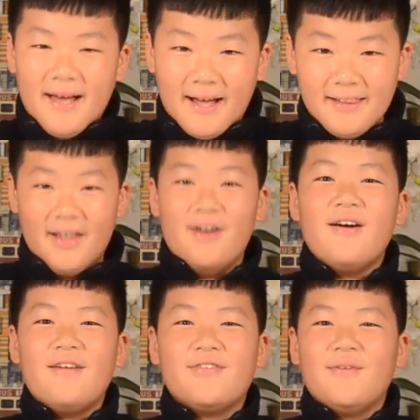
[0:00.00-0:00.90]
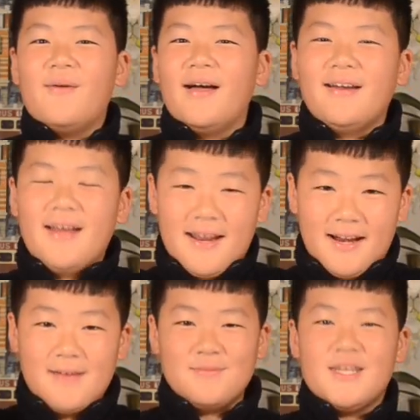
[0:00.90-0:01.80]
Hello everyone, and
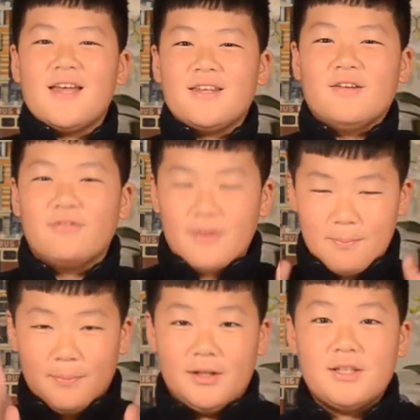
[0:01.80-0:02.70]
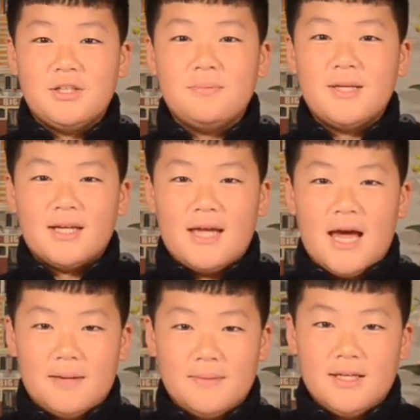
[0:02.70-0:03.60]
I'm Daniel from Bullet Cubing
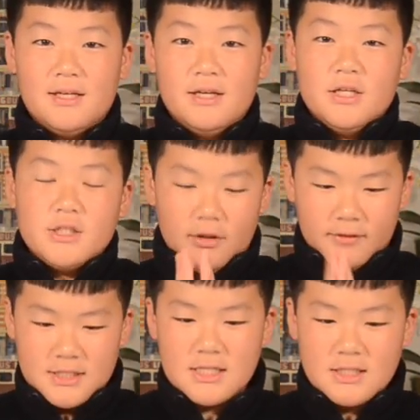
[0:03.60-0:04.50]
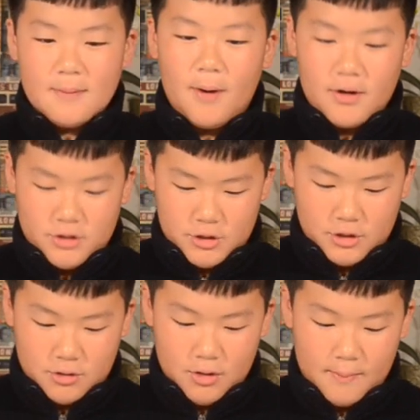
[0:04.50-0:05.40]
Academy. So this is the part
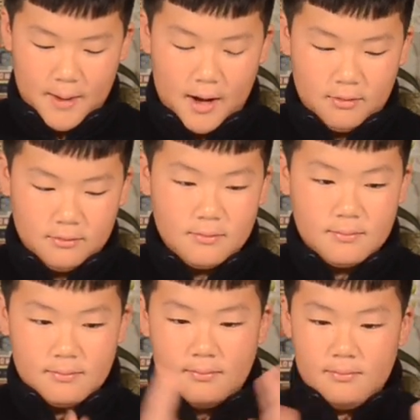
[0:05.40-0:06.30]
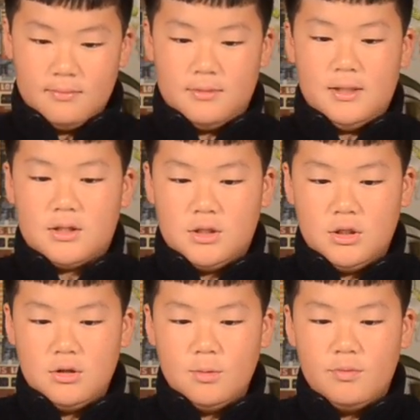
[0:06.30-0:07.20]
2 about the
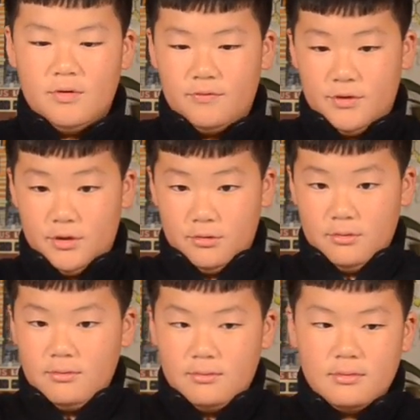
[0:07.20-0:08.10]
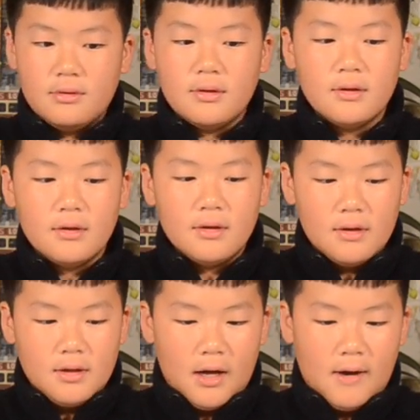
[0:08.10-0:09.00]
cube review
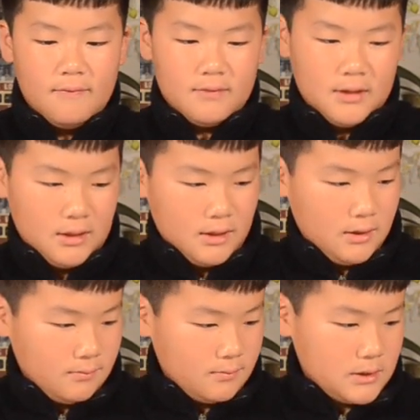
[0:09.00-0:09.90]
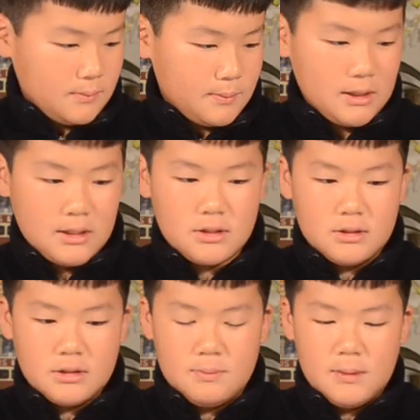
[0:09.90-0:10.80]
on the speed
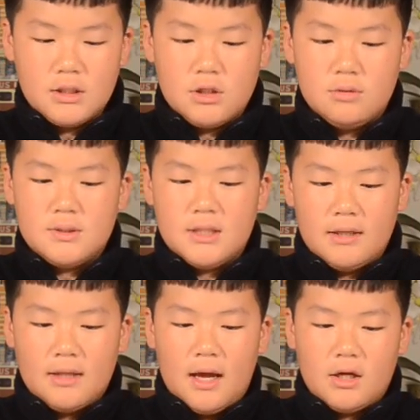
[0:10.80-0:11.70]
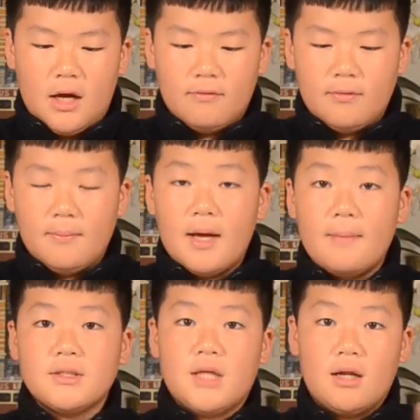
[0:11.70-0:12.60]
cube set that I got from
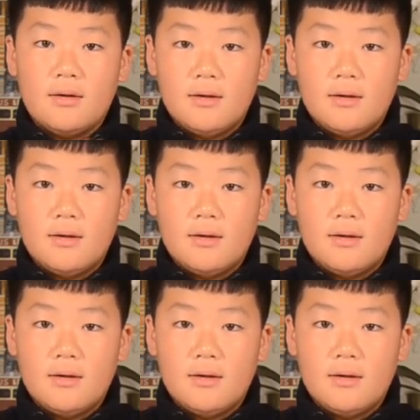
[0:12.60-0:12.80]
Amazon.